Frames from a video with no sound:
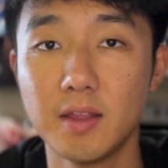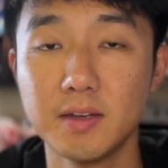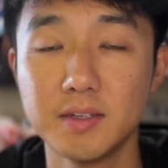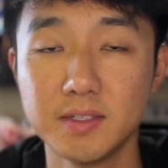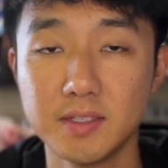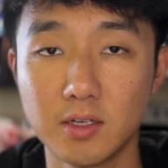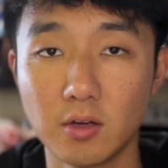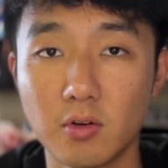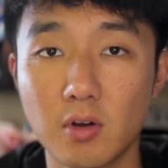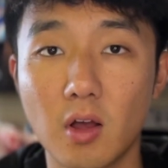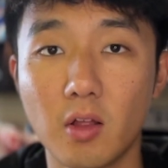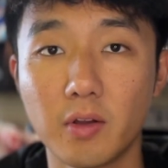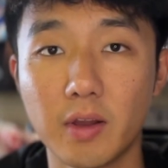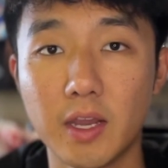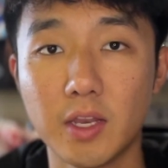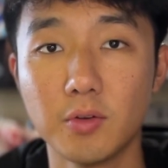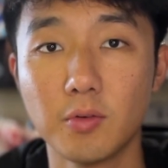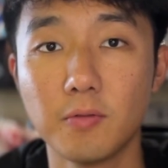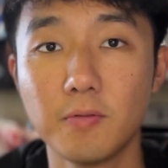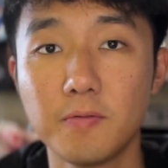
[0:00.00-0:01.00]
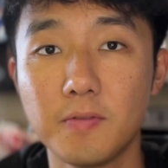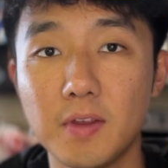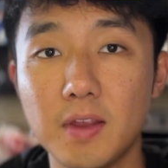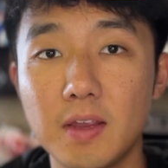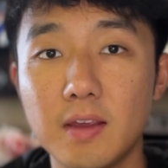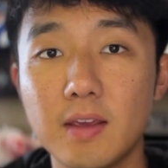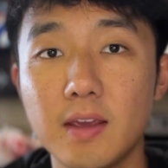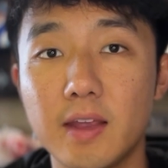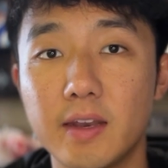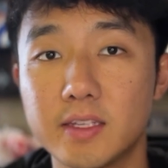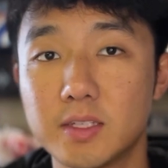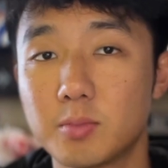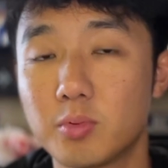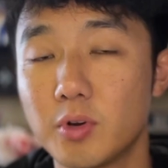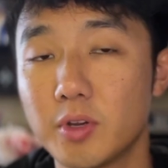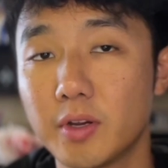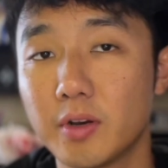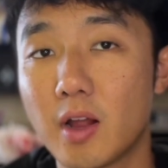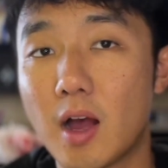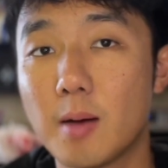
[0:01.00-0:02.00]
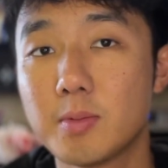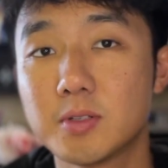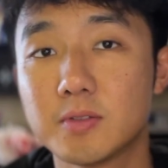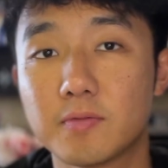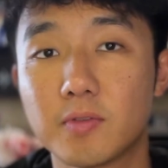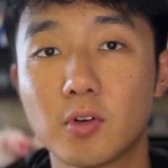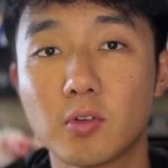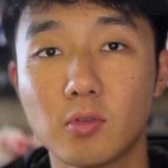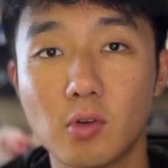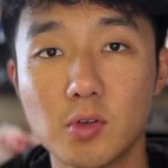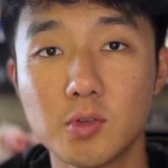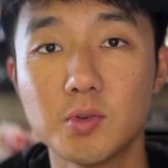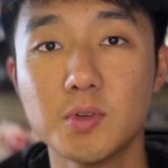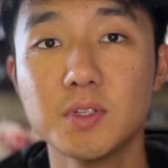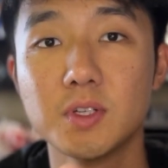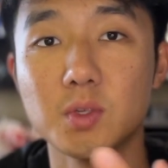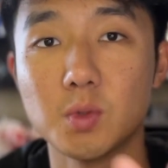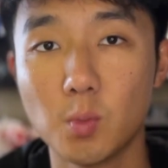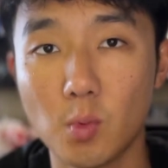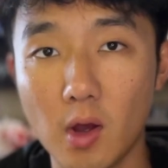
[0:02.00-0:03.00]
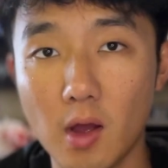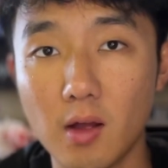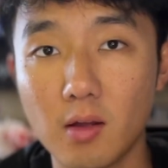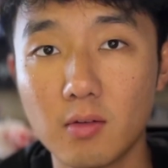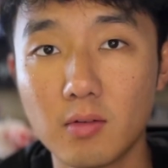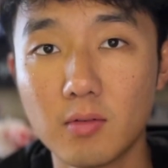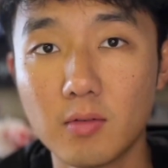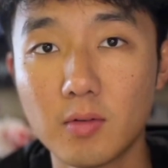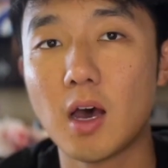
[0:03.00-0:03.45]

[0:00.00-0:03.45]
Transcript: a $0 annual fee and is a pretty good option for groceries as well.